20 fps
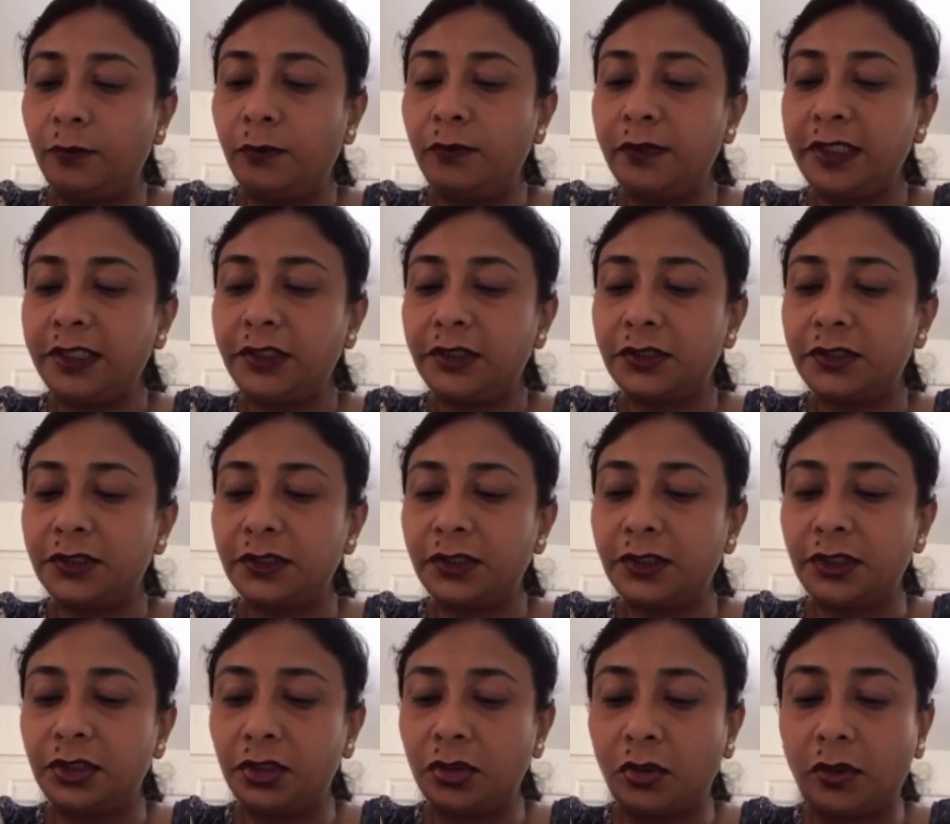Which
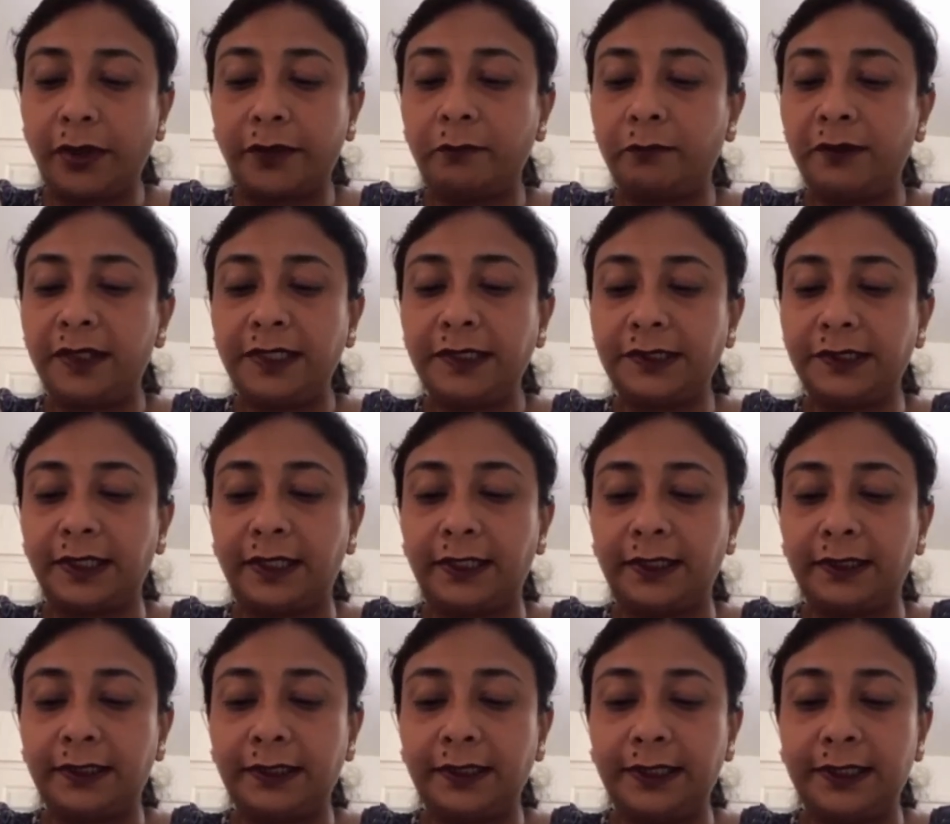
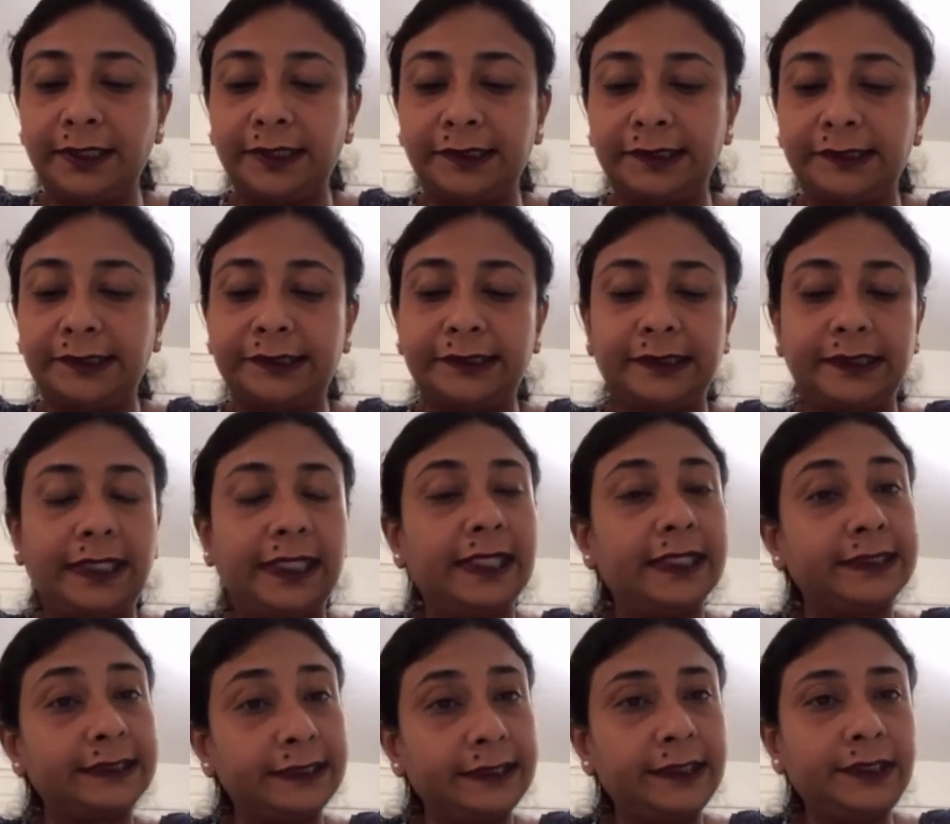non-metal is
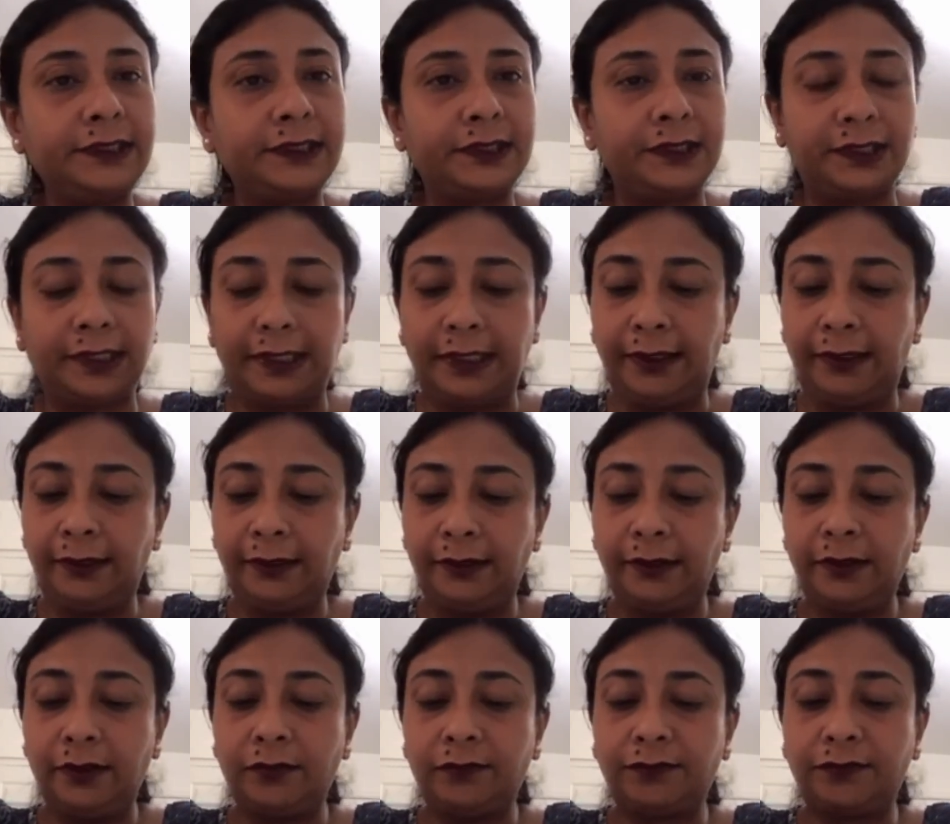essential
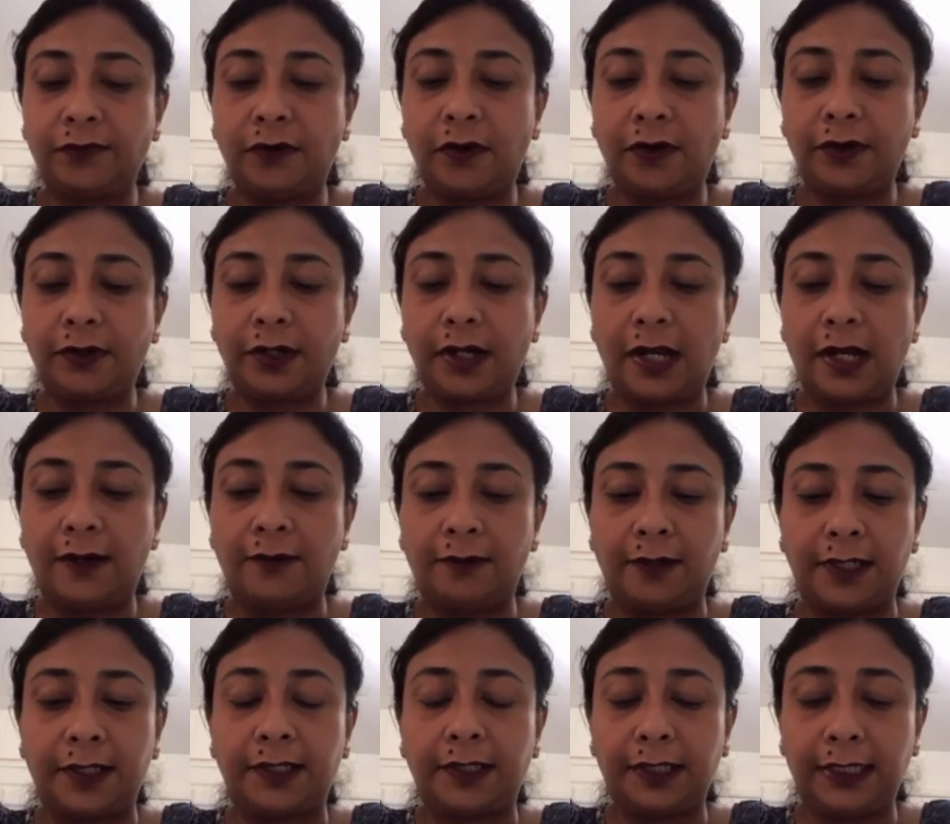for
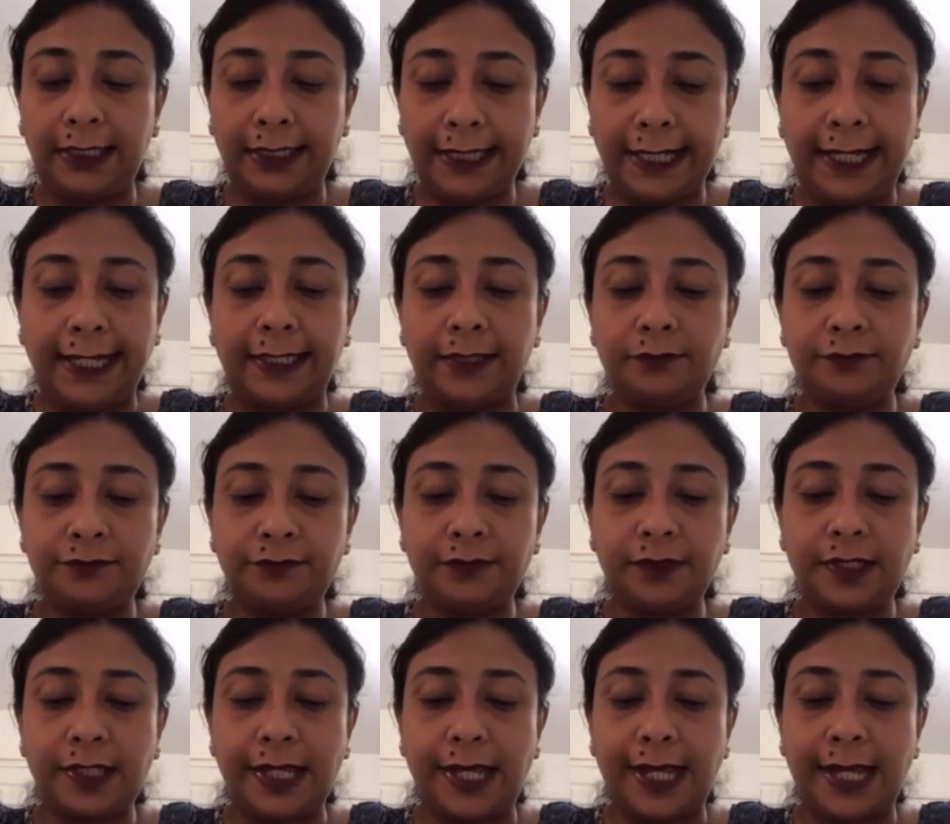our life
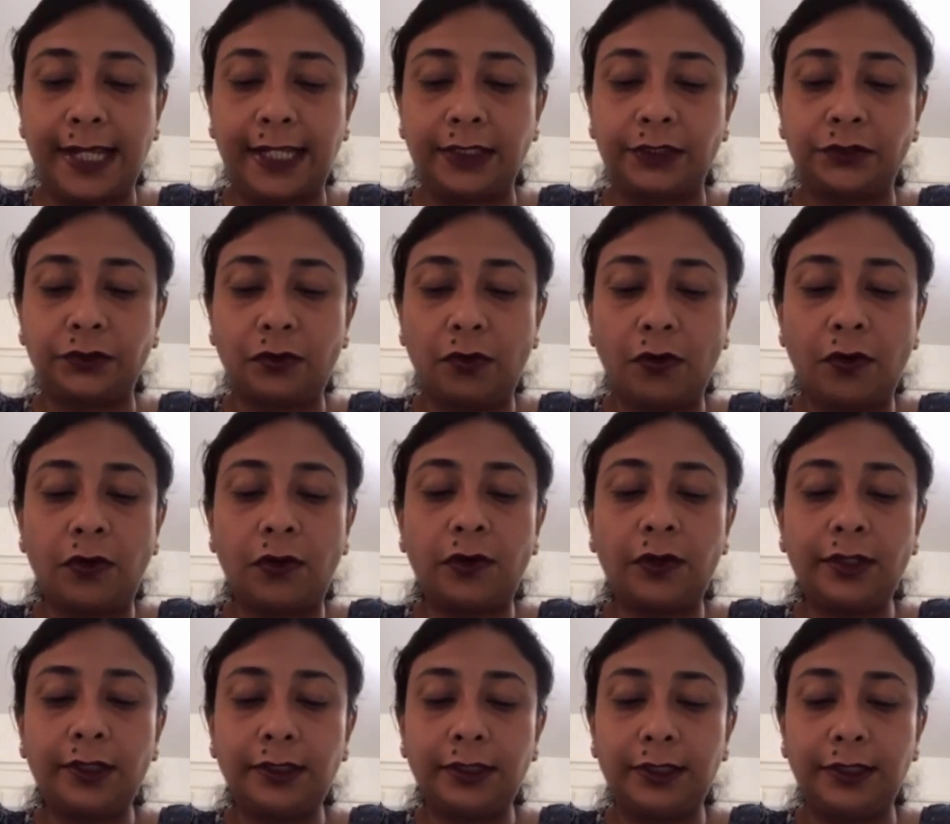and
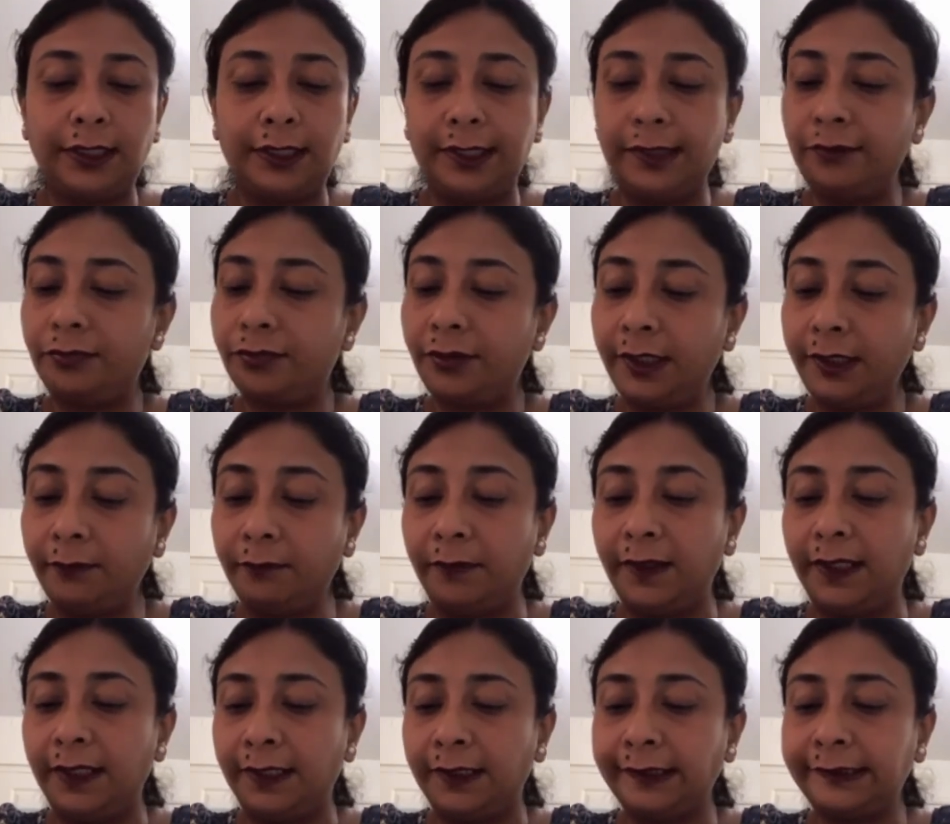all living
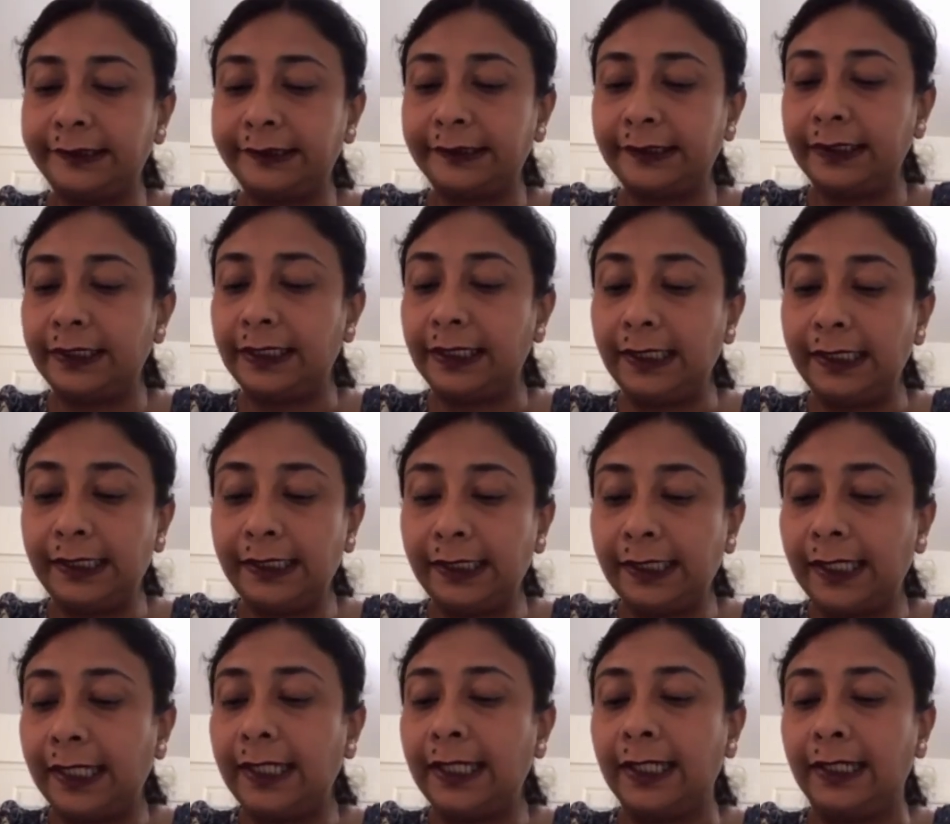beings
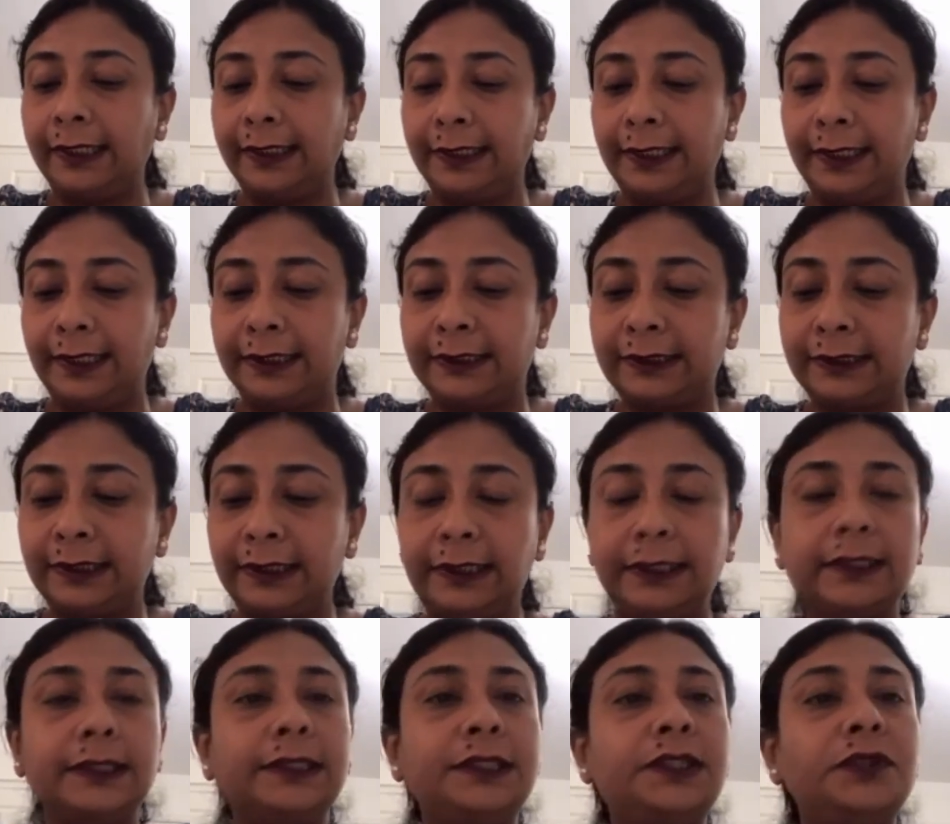inhale it
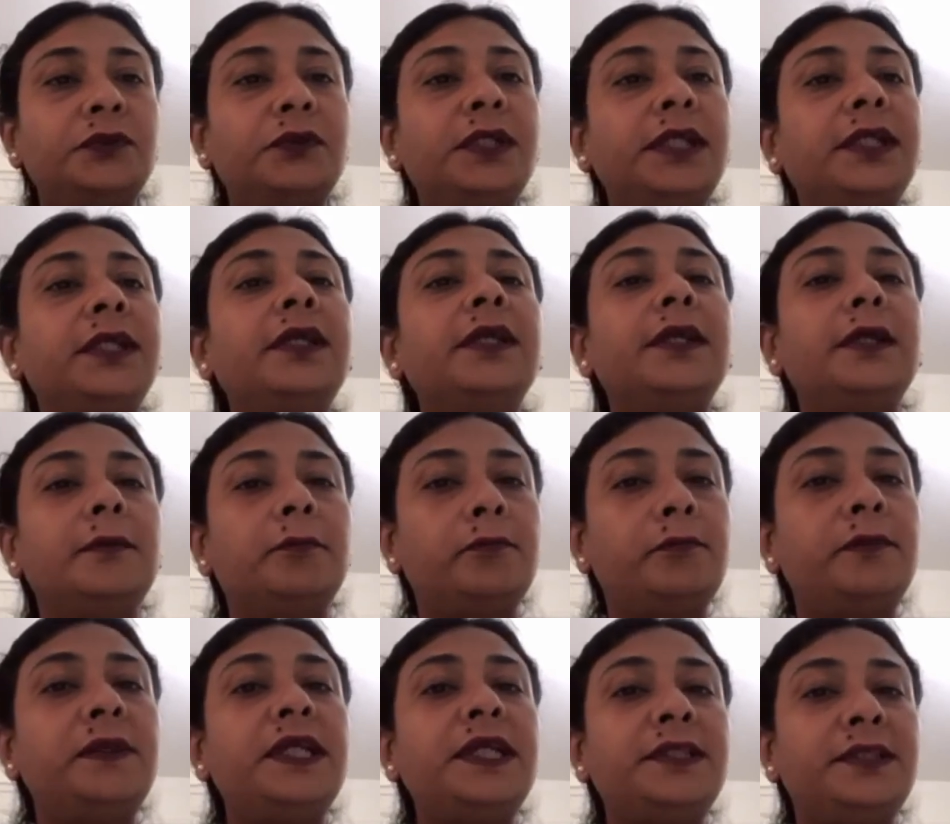during
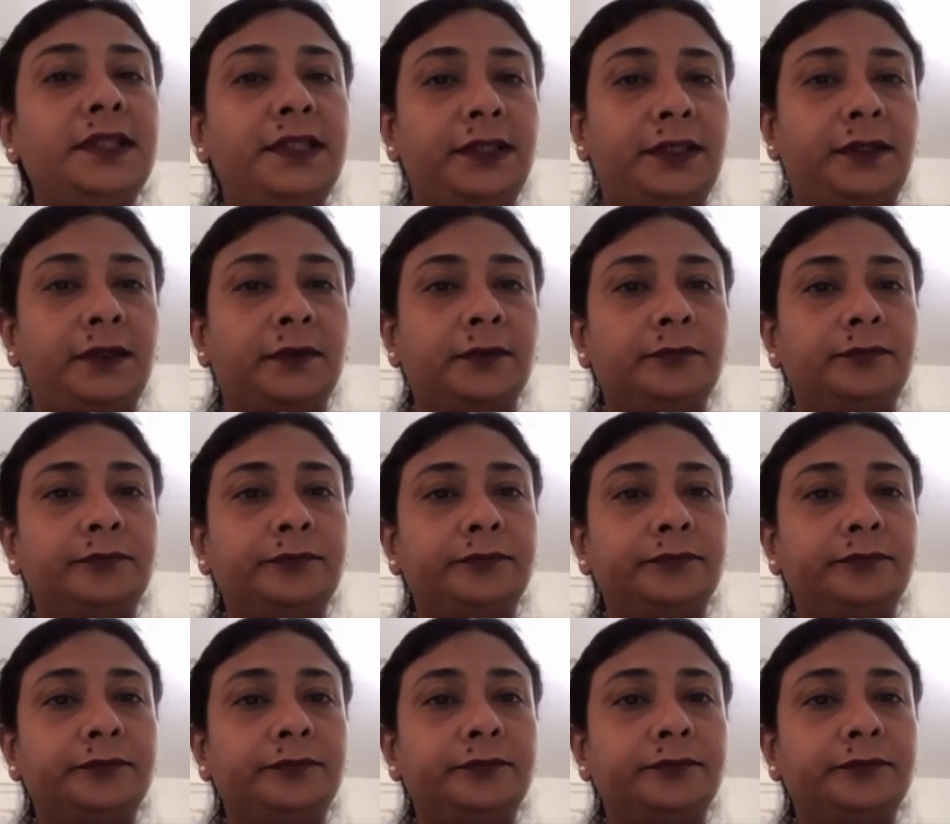breathing?